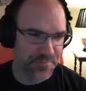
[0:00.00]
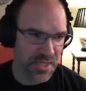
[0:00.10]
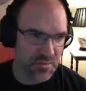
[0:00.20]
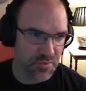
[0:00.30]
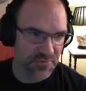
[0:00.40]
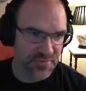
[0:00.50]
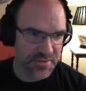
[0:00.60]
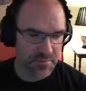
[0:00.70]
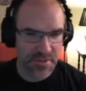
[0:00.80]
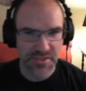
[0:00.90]
as
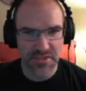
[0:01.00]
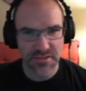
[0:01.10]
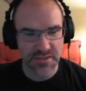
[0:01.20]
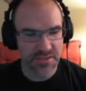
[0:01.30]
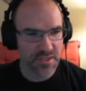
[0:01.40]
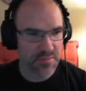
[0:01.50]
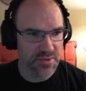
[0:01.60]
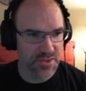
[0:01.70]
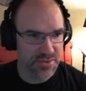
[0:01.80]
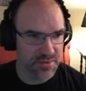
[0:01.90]
previously mentioned, this is going to be a
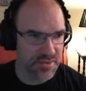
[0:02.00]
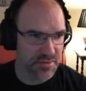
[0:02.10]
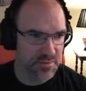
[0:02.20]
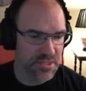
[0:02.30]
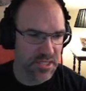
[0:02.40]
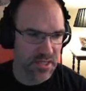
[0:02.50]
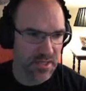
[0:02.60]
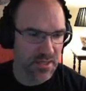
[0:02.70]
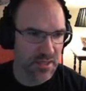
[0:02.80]
short stream today.